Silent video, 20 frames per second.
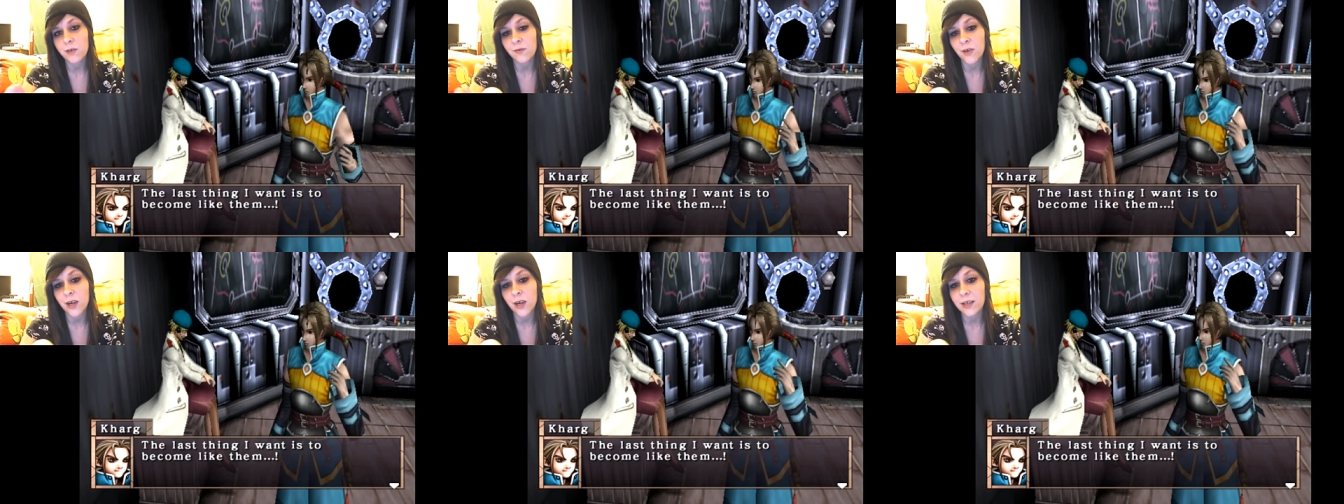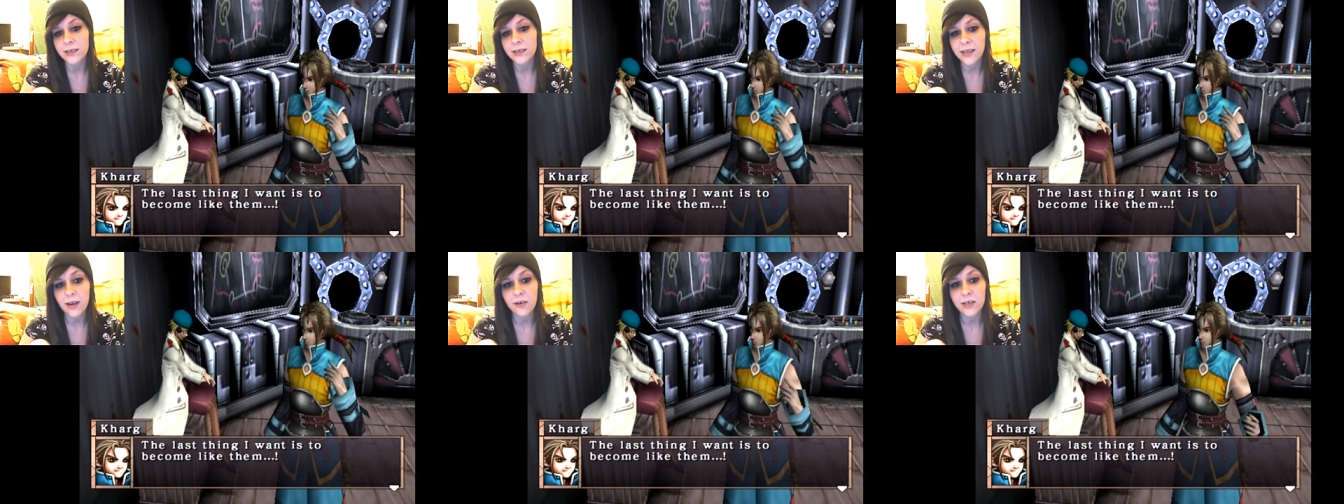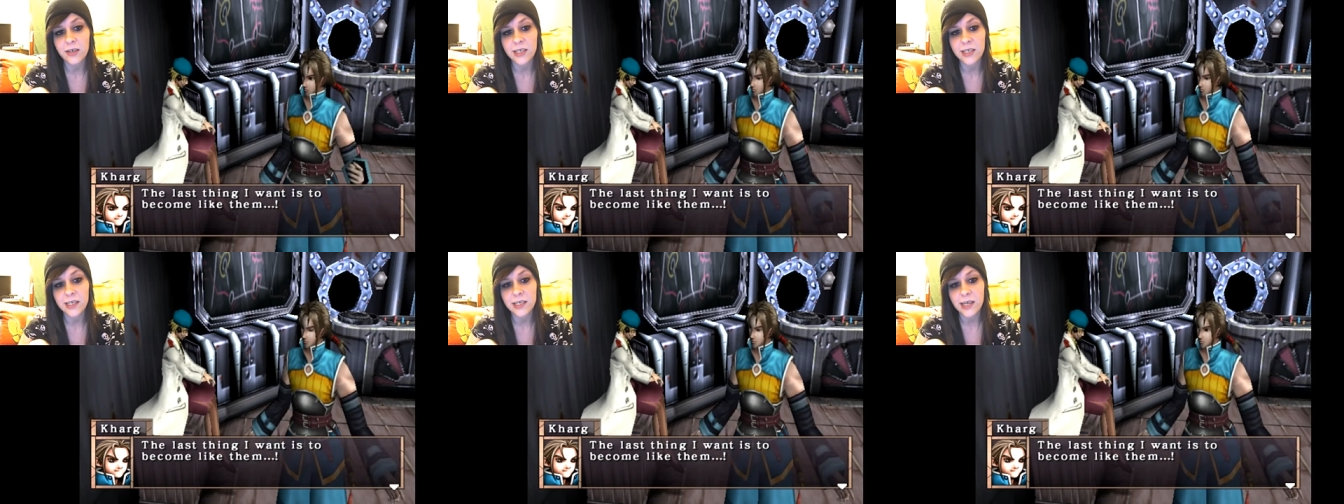finds
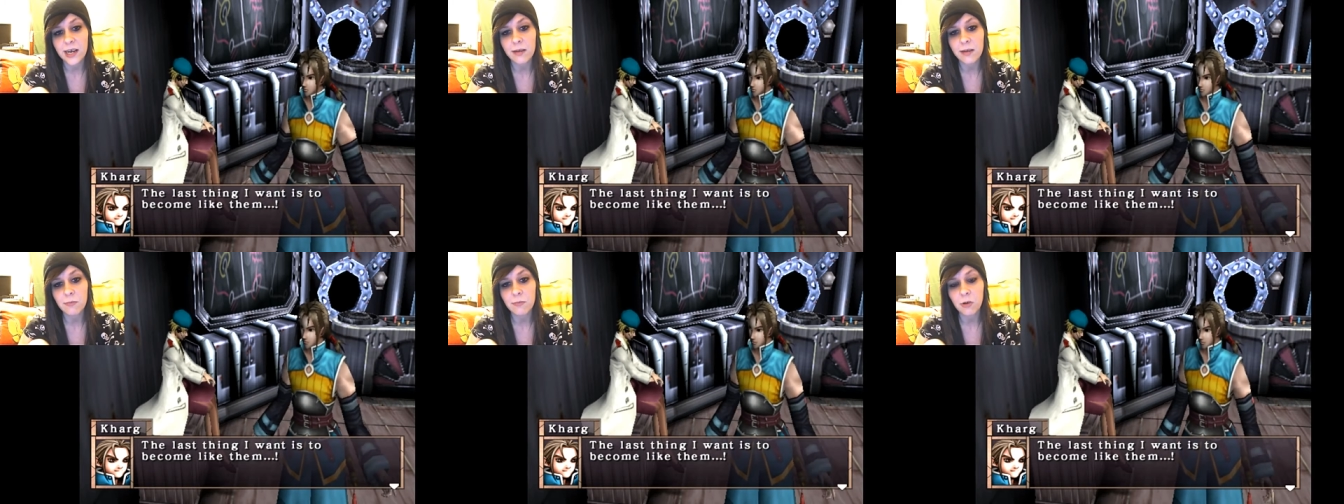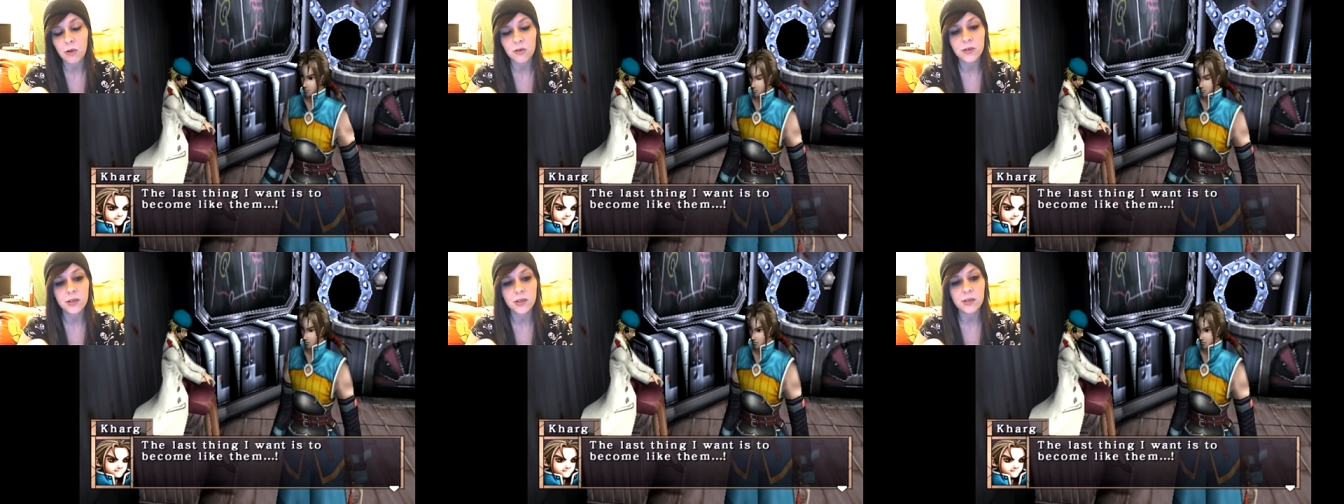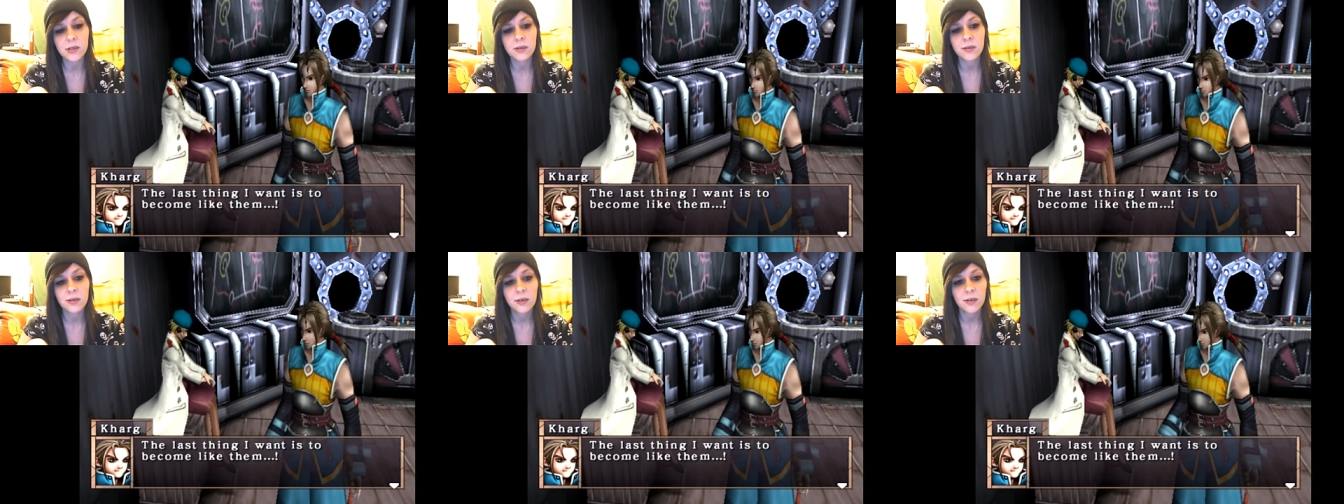out he's
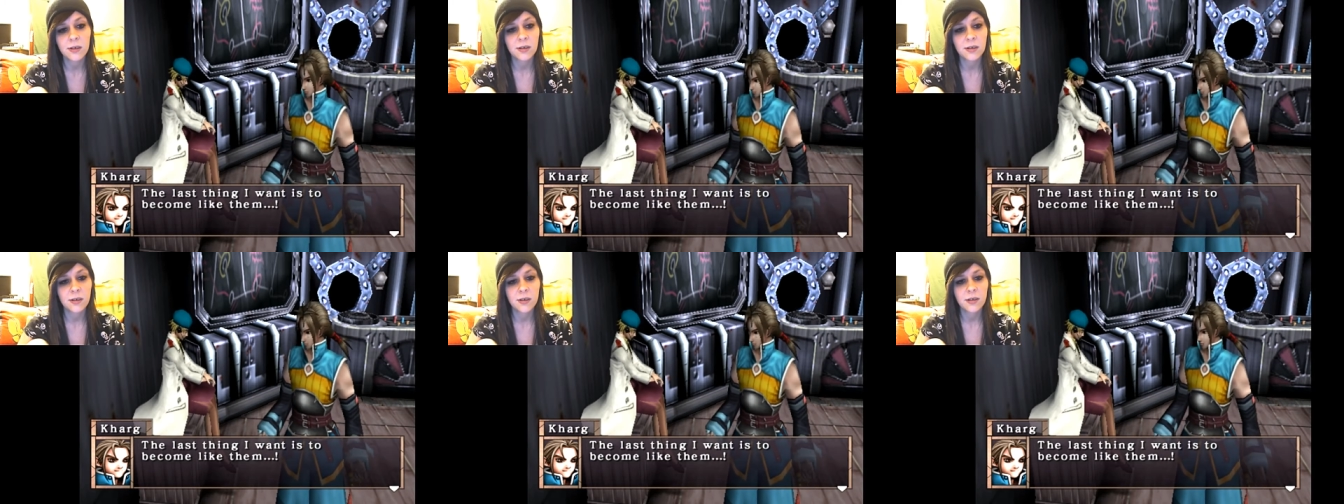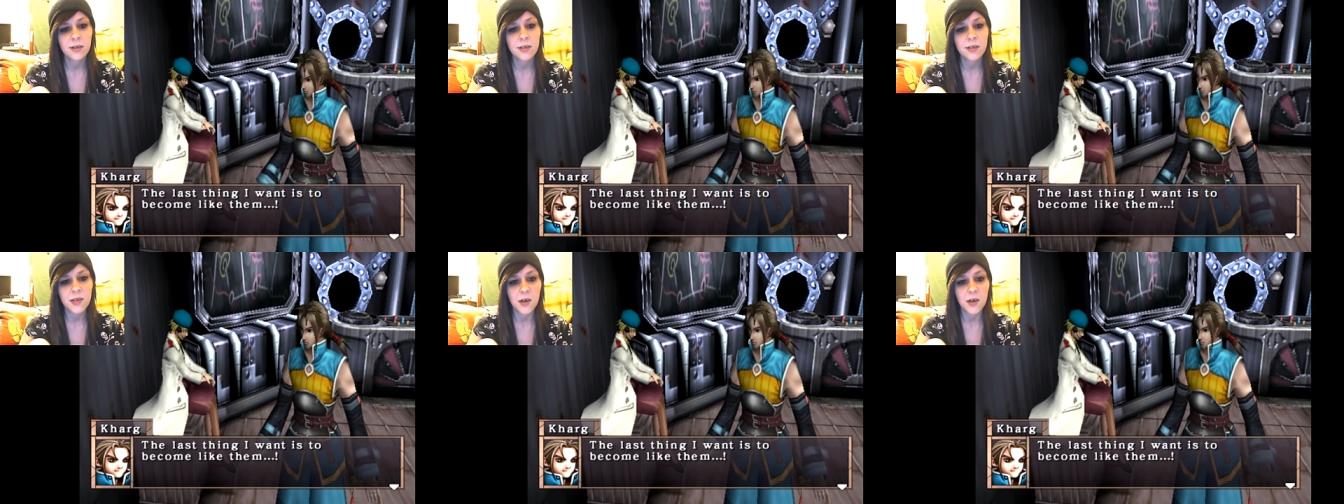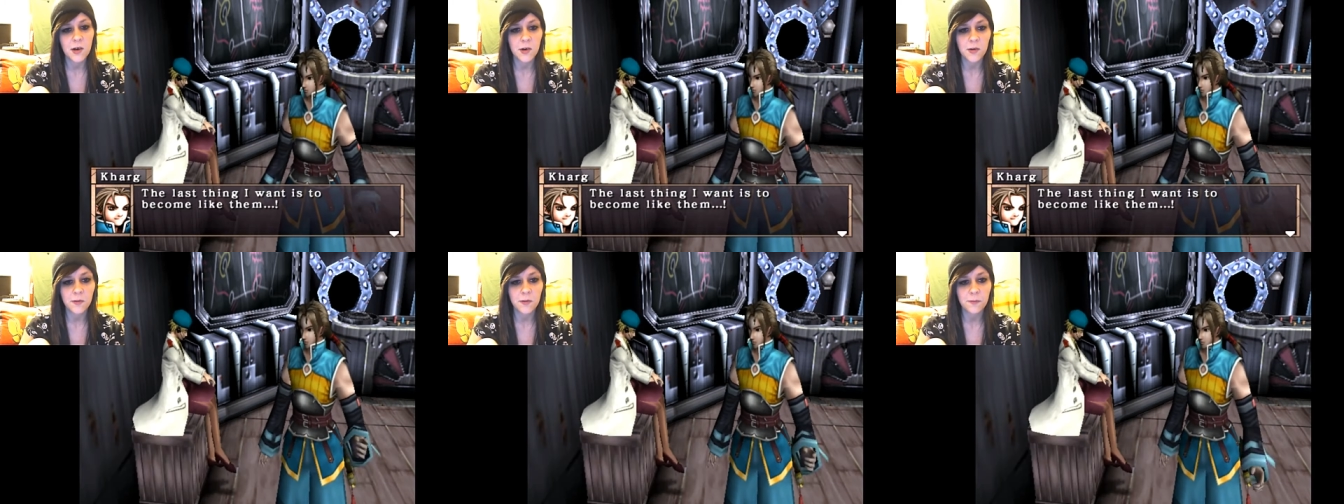Deimos. So,